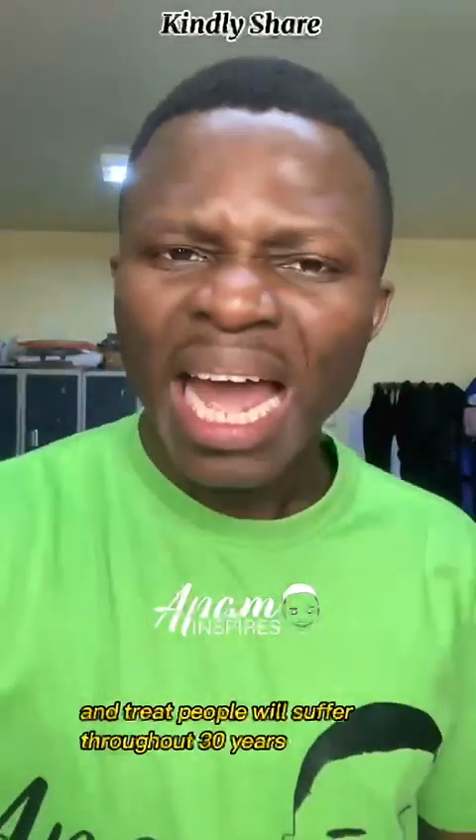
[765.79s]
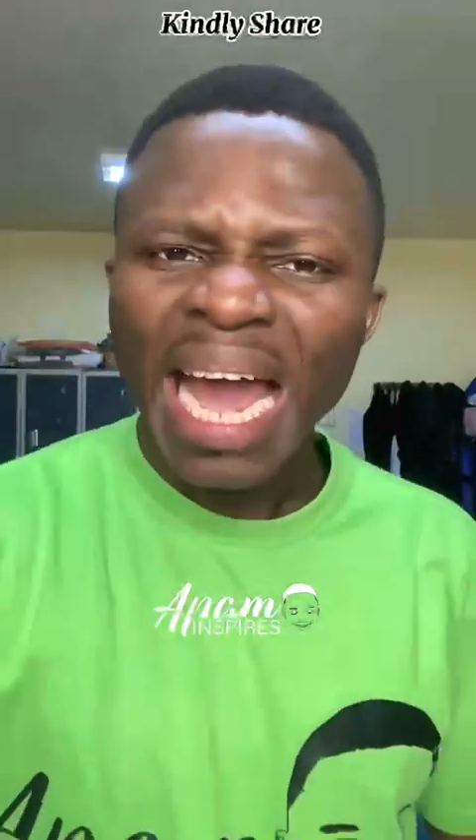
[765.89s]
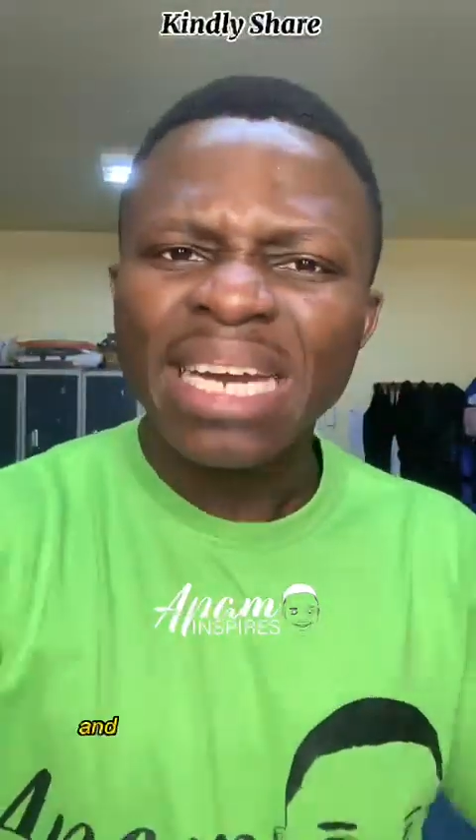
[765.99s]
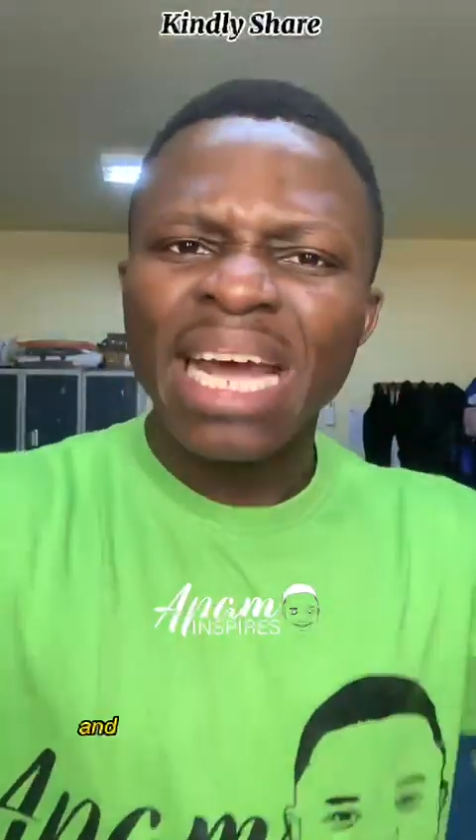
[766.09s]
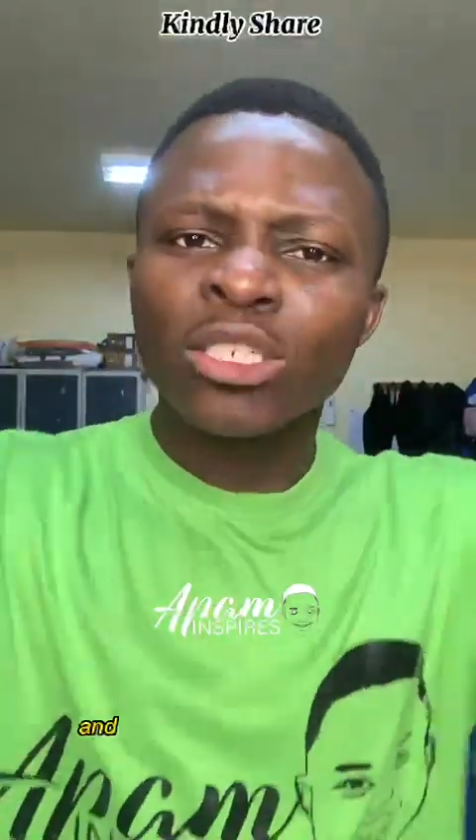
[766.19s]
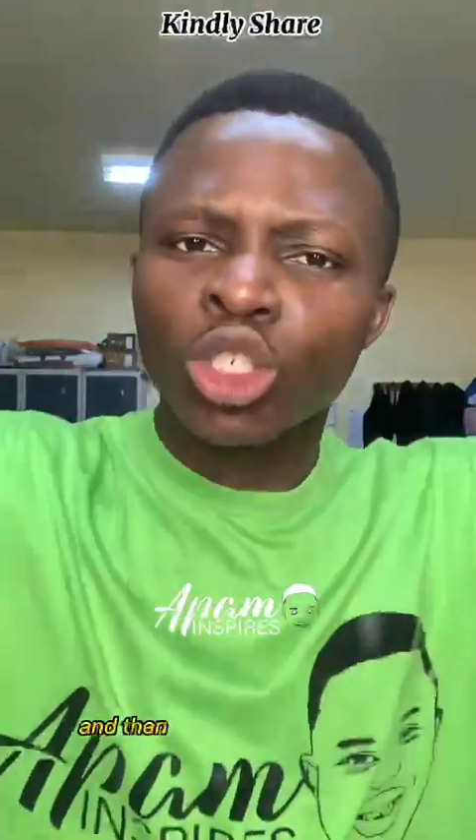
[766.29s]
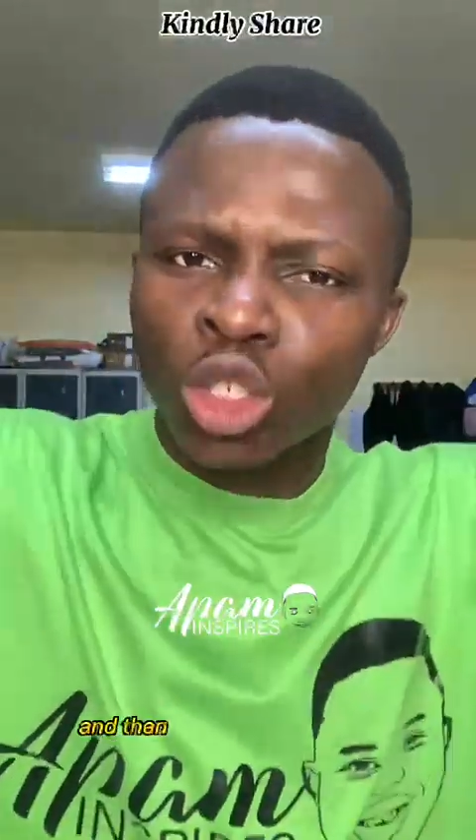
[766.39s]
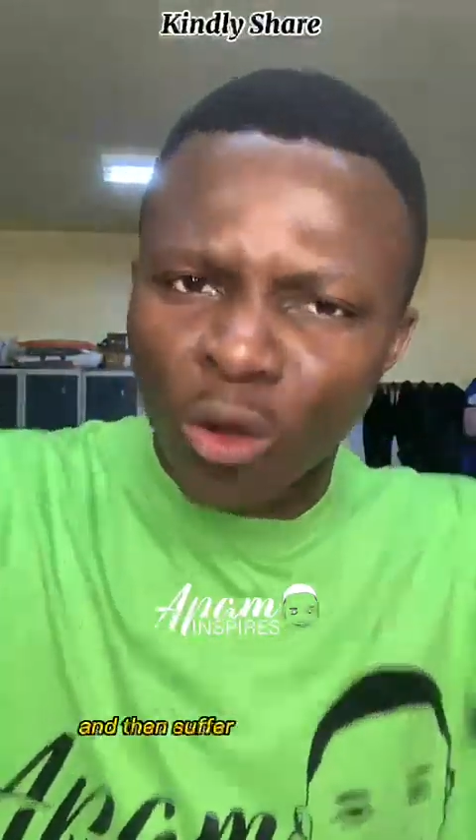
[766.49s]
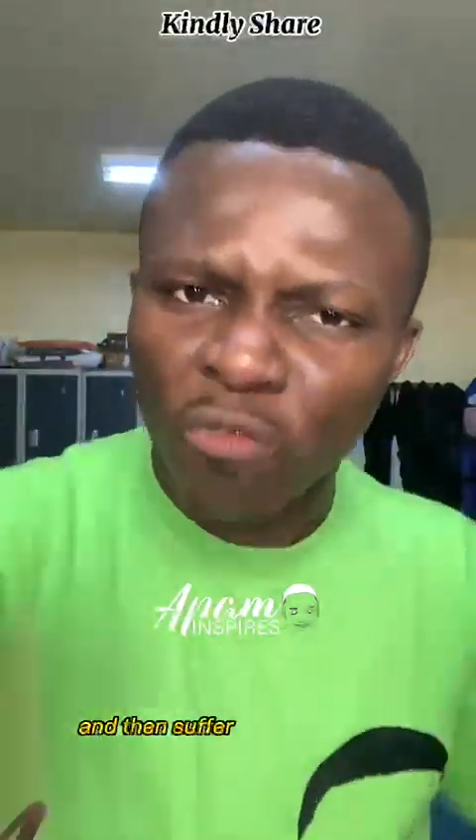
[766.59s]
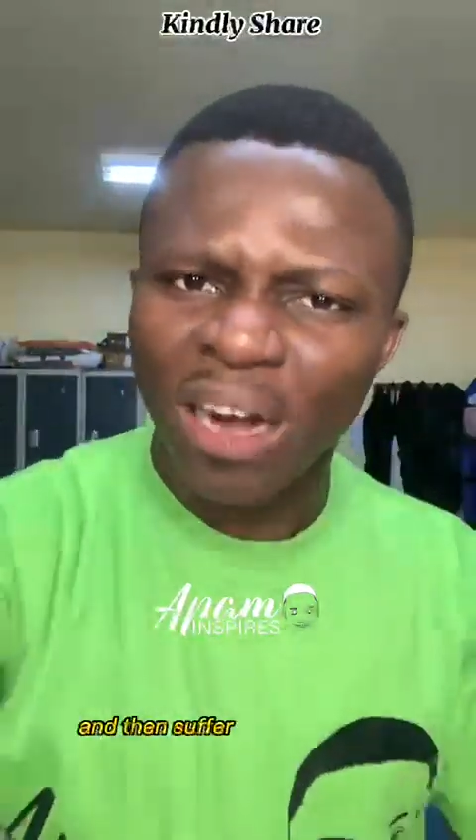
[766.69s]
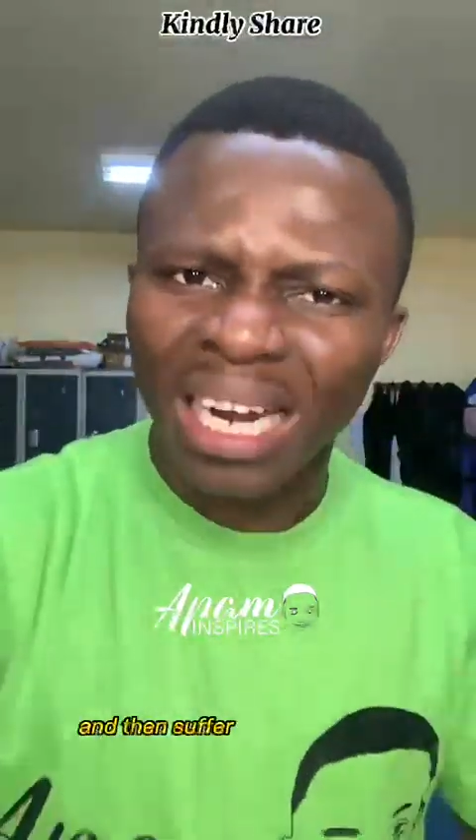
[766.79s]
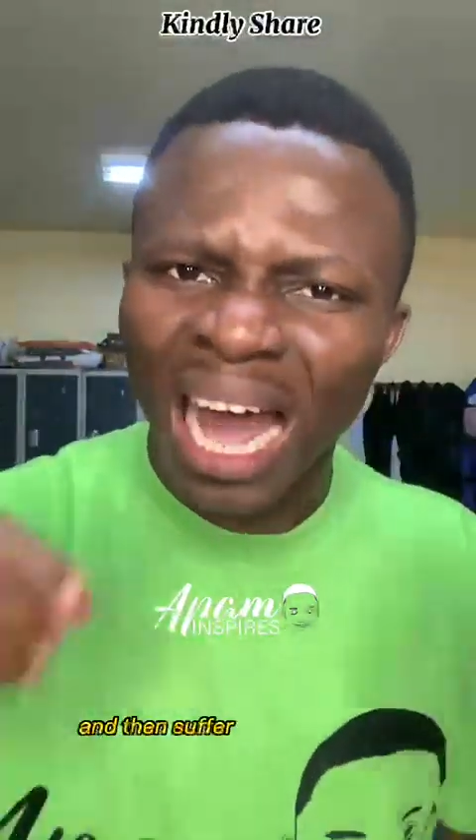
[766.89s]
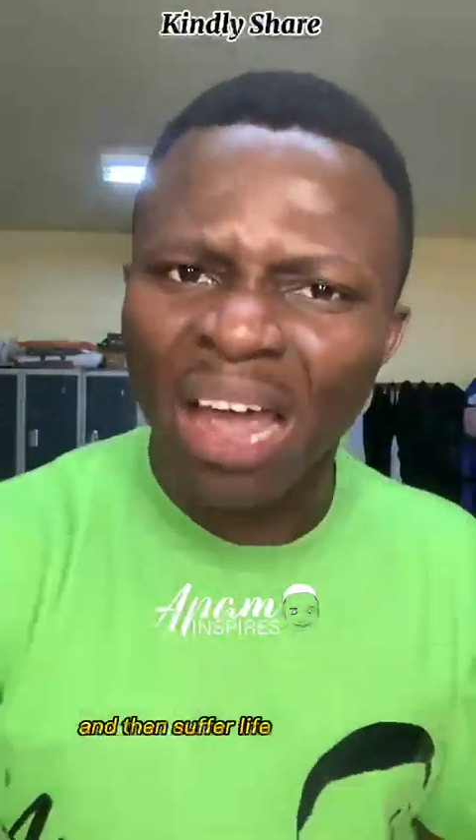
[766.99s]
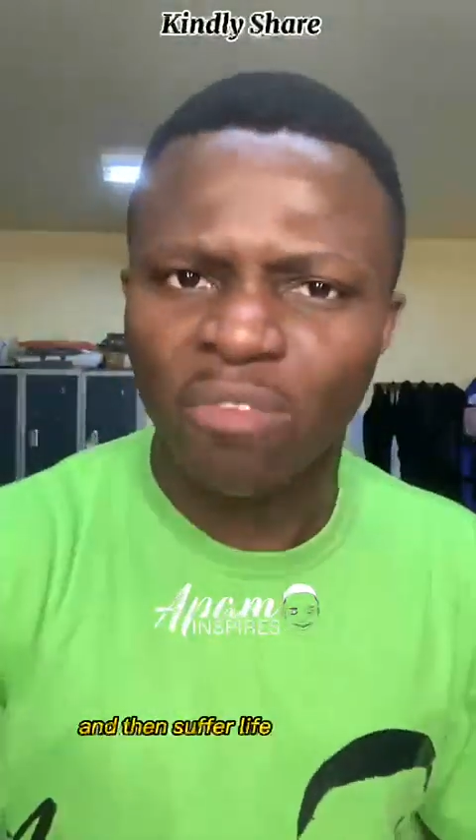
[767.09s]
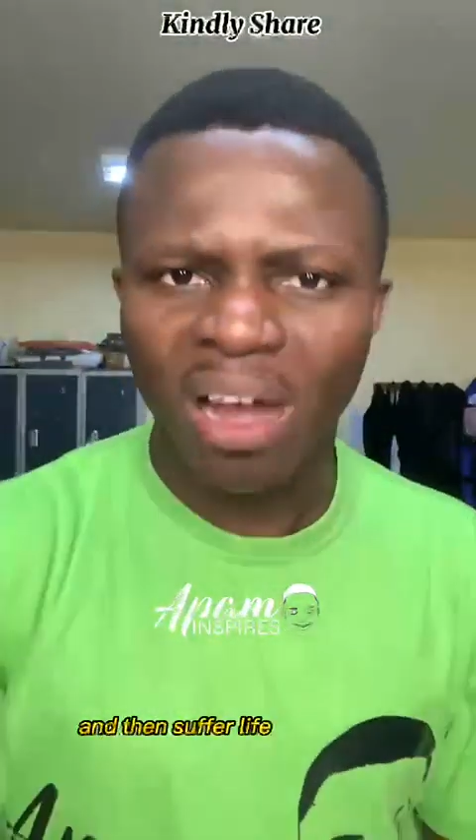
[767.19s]
and then suffer
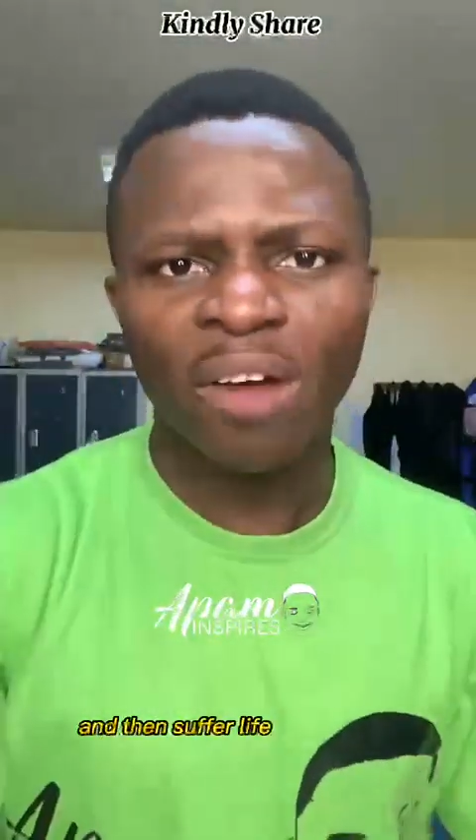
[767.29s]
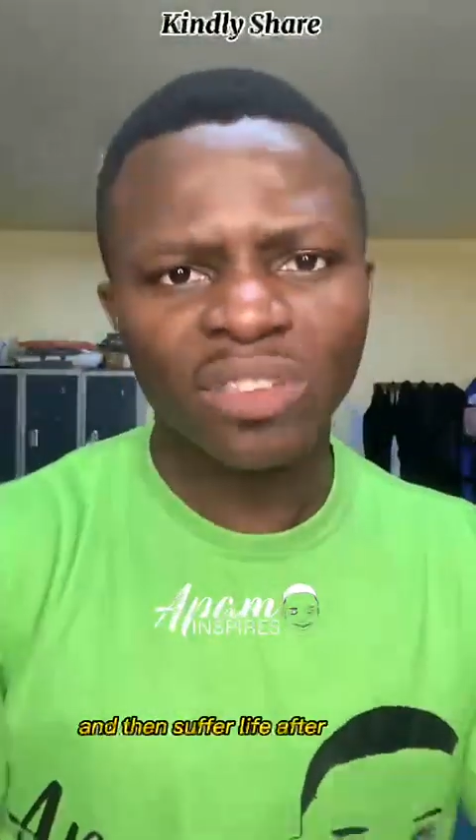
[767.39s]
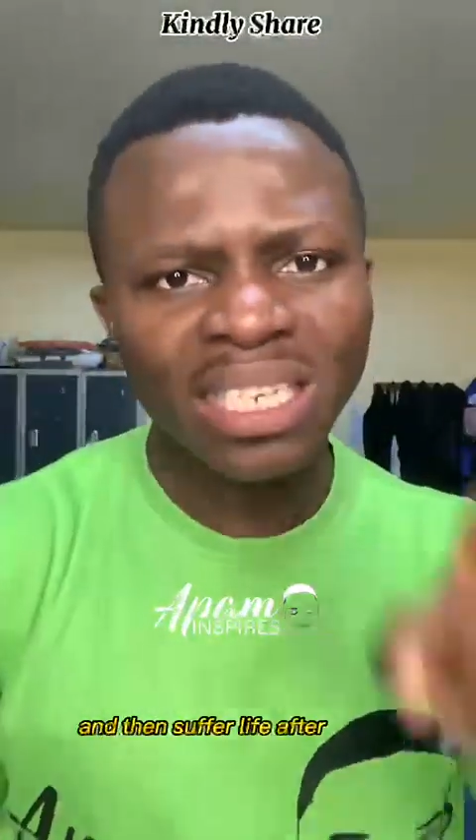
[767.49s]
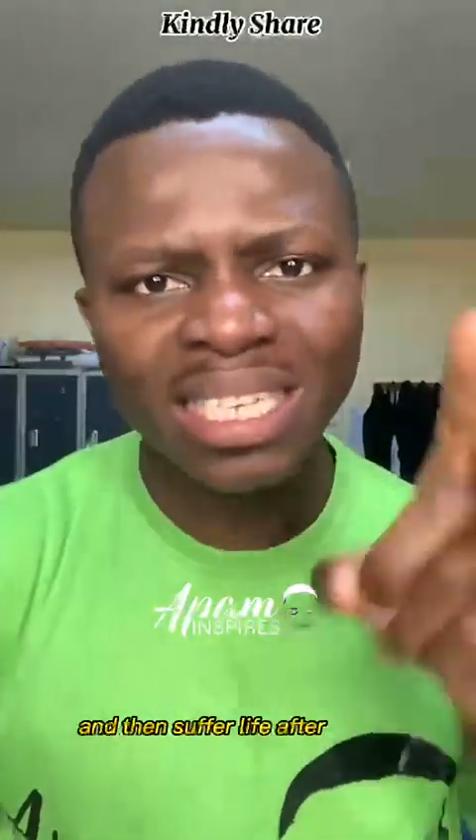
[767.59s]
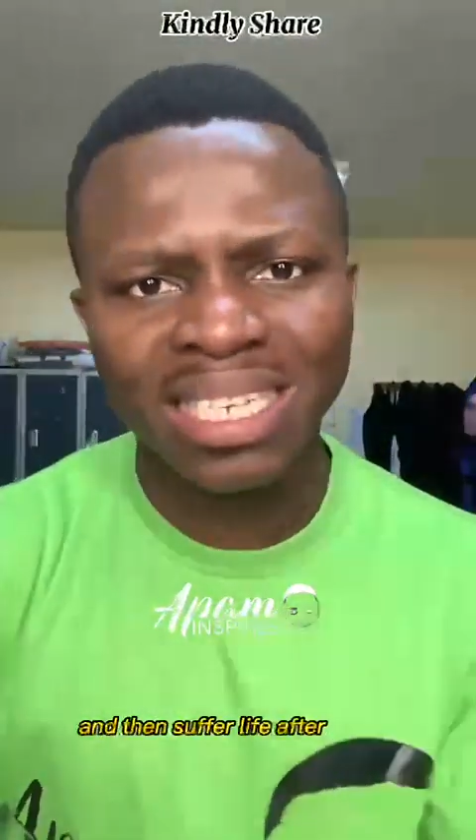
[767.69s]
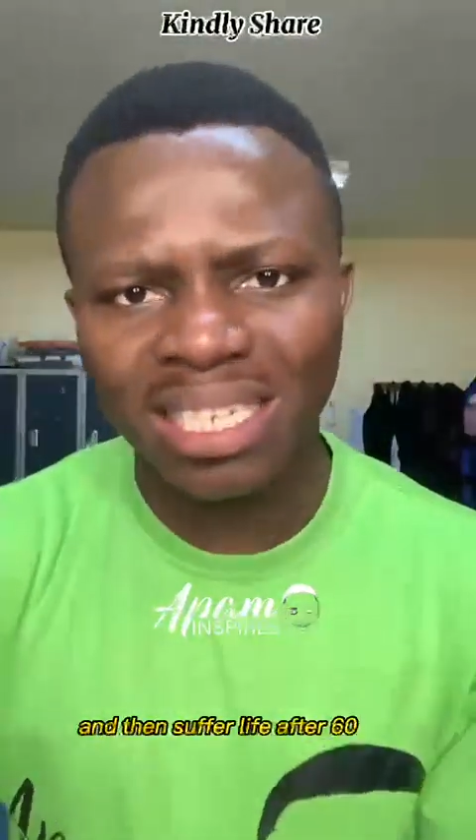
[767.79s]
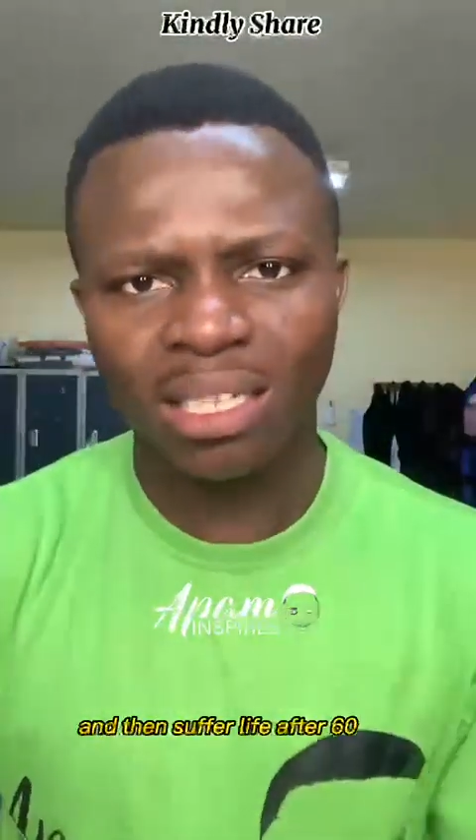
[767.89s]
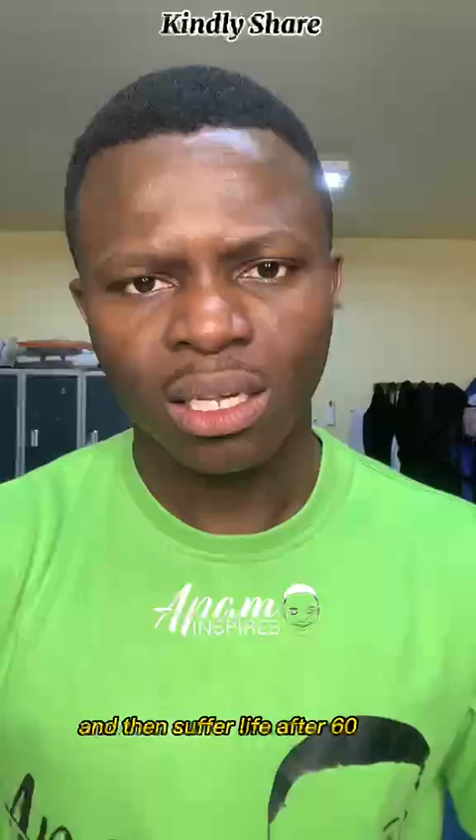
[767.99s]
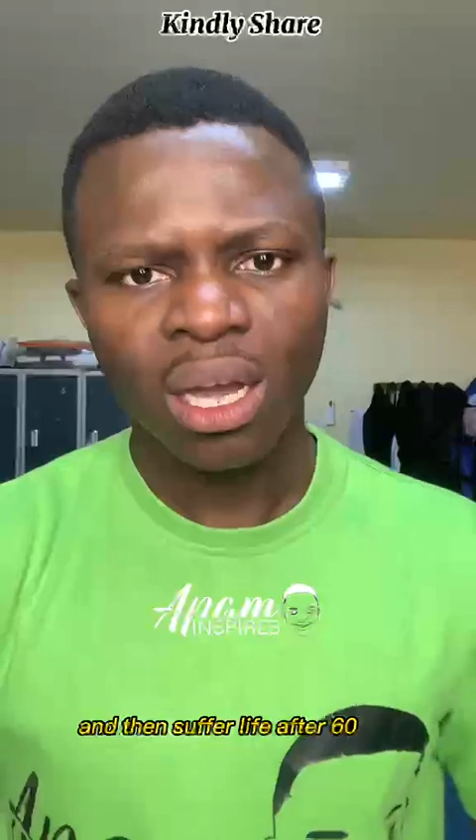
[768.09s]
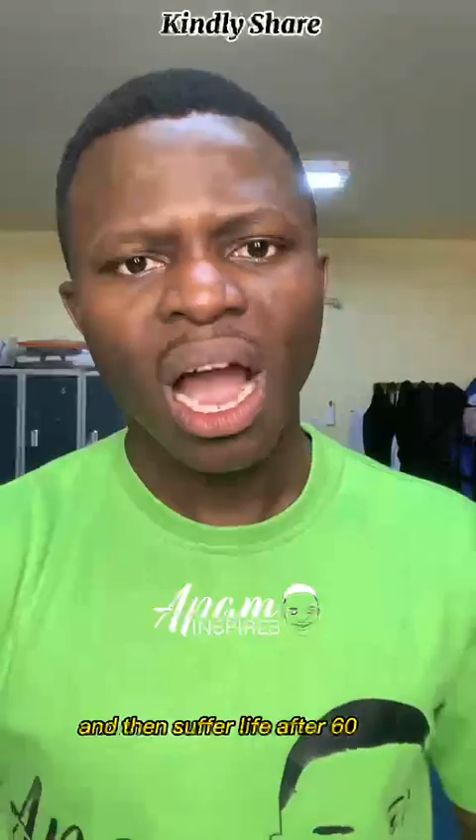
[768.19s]
life after 60,